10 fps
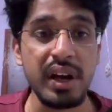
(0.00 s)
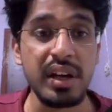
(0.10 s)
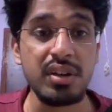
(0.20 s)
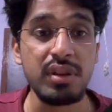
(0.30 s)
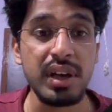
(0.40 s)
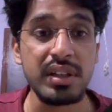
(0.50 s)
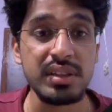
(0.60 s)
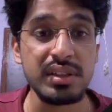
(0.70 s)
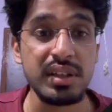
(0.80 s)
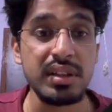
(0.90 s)
and you can
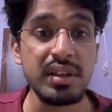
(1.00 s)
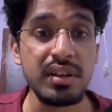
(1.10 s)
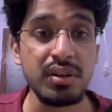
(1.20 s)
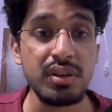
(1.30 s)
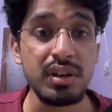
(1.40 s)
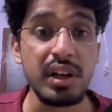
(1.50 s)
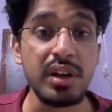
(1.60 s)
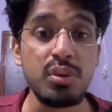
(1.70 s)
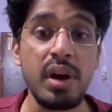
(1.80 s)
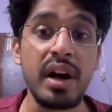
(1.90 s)
just see there,
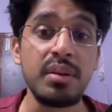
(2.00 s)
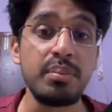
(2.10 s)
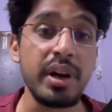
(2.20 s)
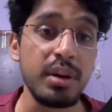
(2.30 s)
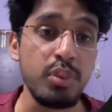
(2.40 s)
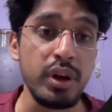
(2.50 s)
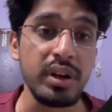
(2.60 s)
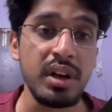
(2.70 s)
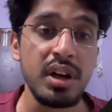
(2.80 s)
click to add a breakpoint.